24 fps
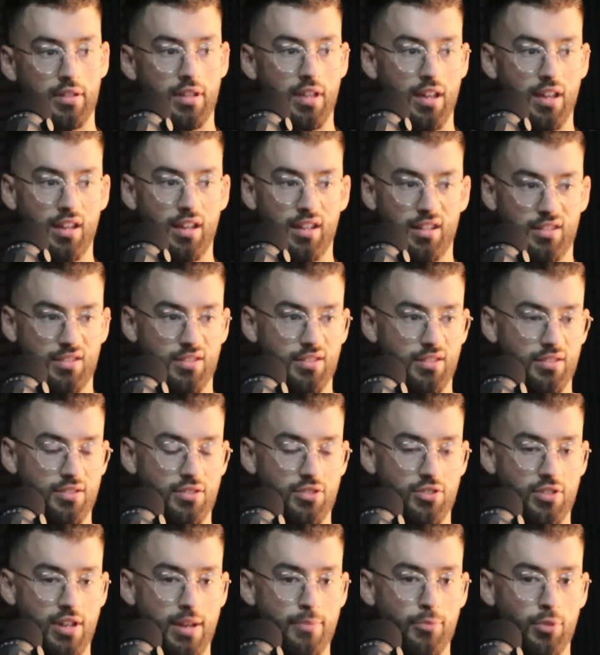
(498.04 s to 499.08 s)
Yeah, it's
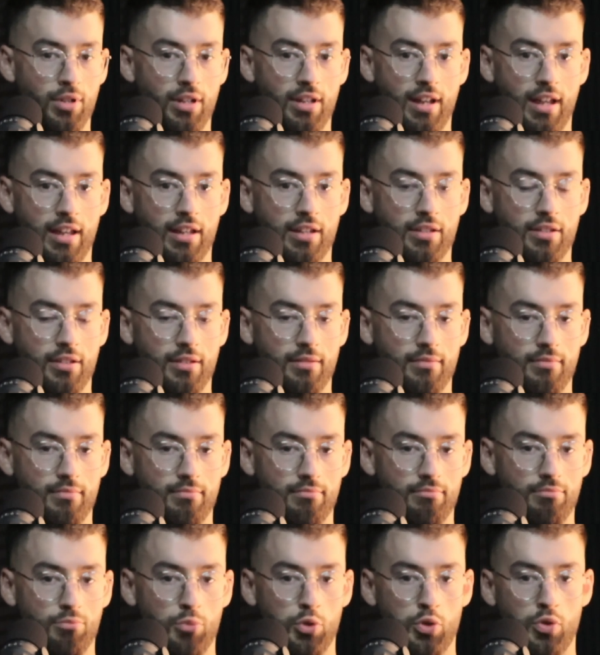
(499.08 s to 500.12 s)
generally, like,
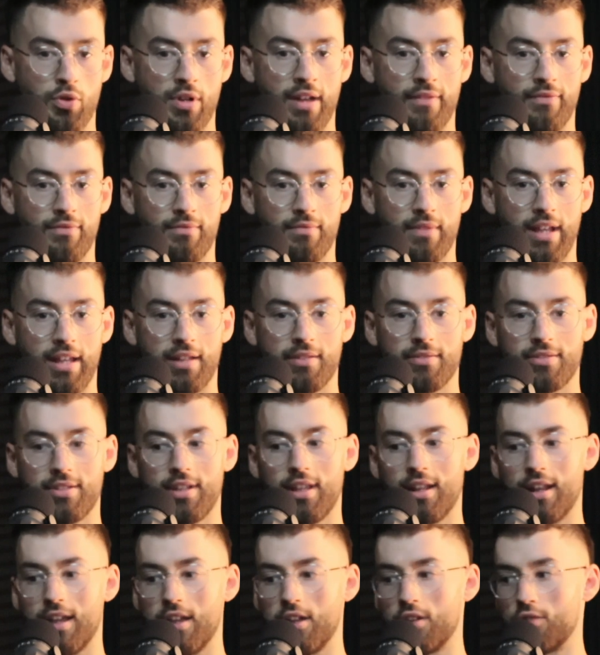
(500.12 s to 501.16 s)
we don't have, like,
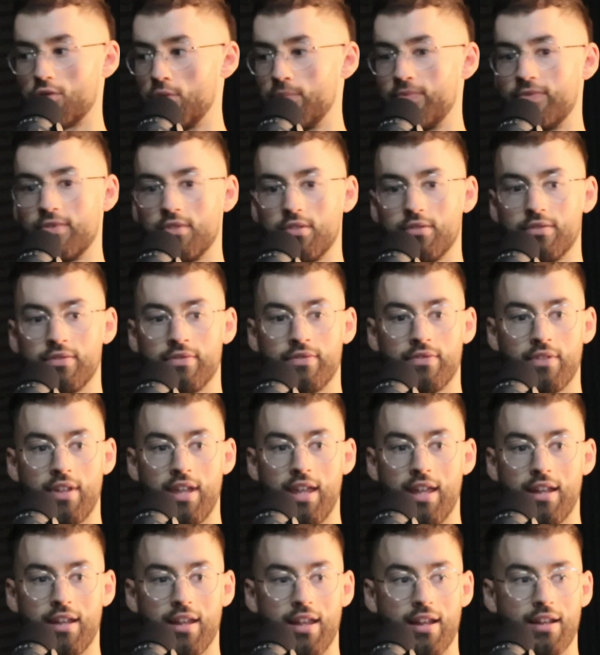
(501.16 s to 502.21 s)
say, like, a group full of
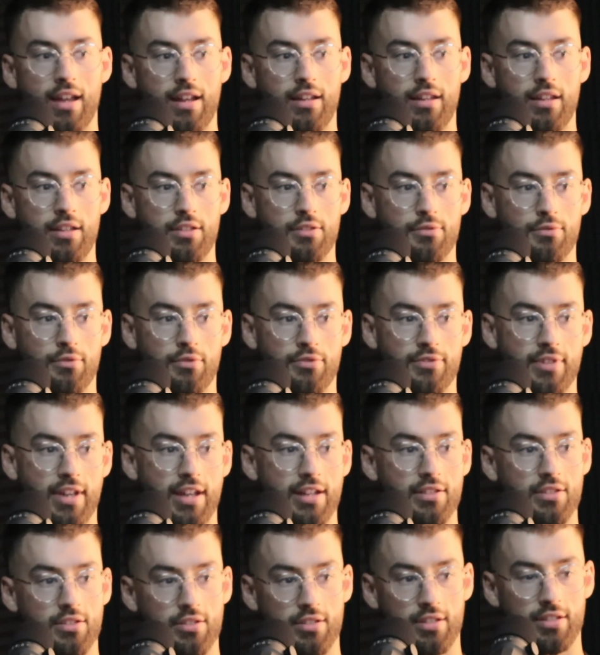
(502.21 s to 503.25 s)
18, 19-year-olds. Like,
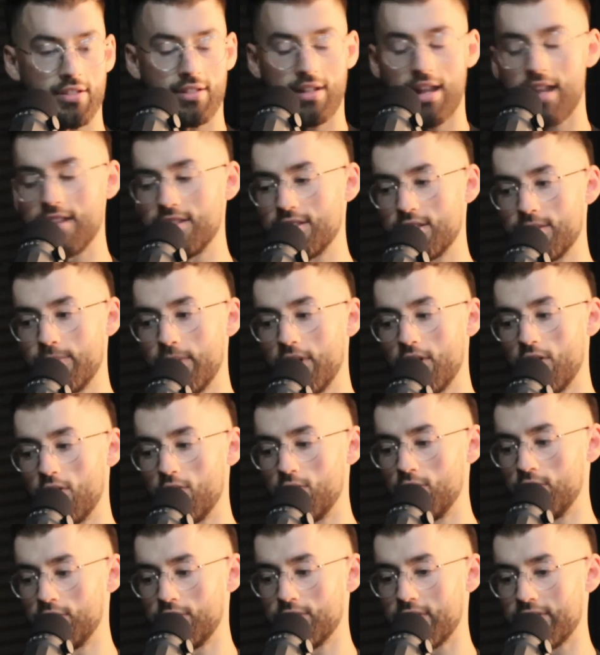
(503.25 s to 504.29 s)
it tends to be a lot
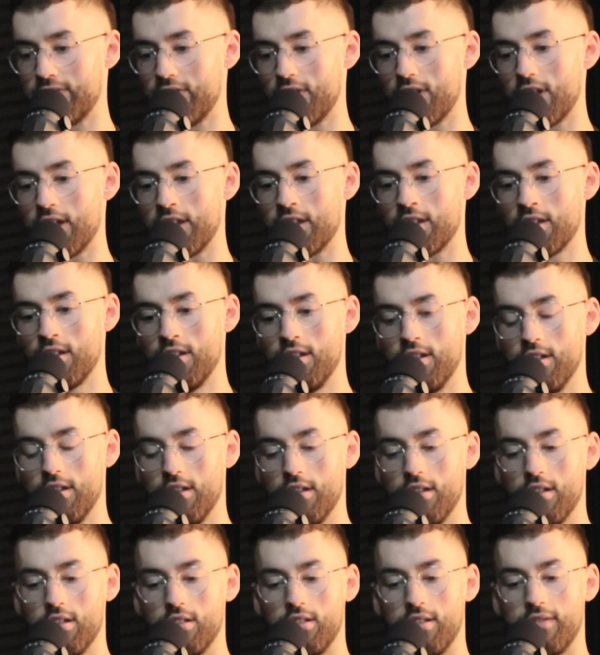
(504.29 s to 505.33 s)
older. I feel like
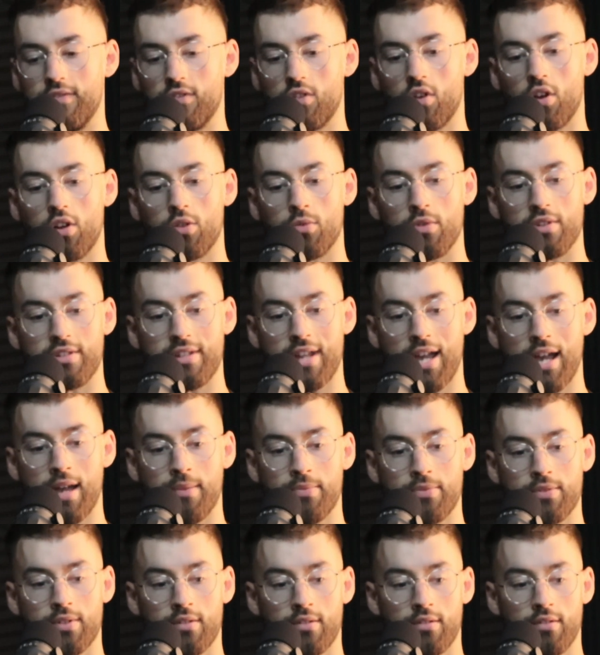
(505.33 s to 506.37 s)
you've got to
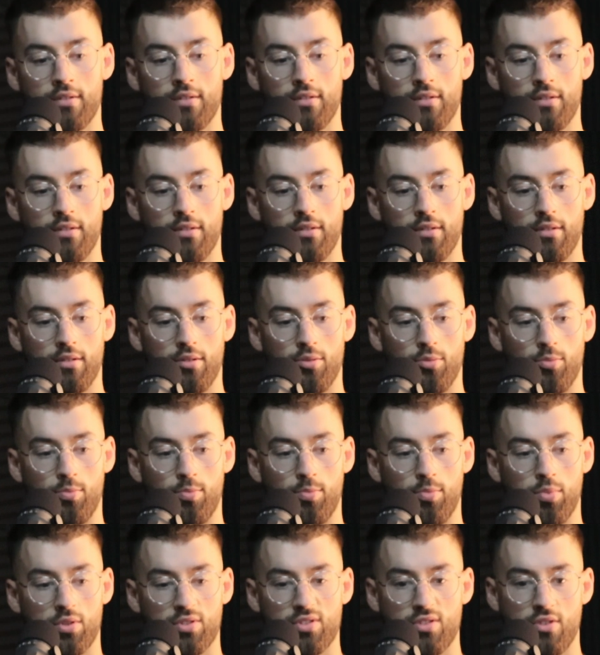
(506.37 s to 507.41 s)
adapt,
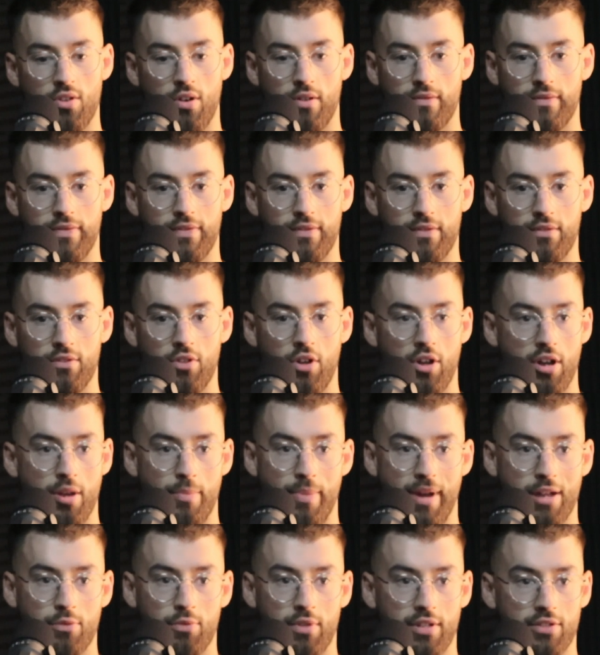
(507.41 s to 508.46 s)
but it's not in a
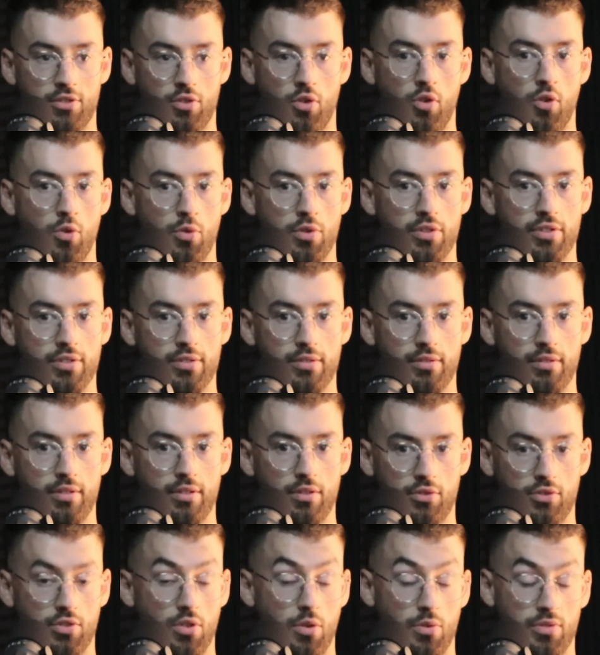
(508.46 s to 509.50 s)
bad way. It's always
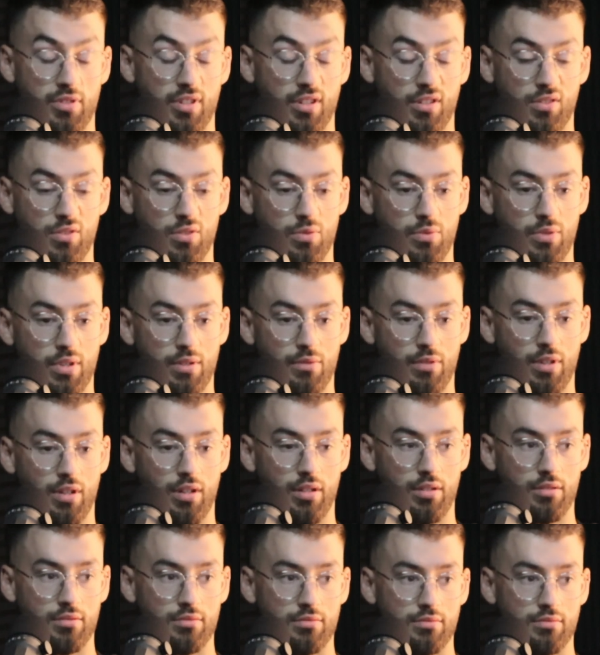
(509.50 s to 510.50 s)
in a good way, really.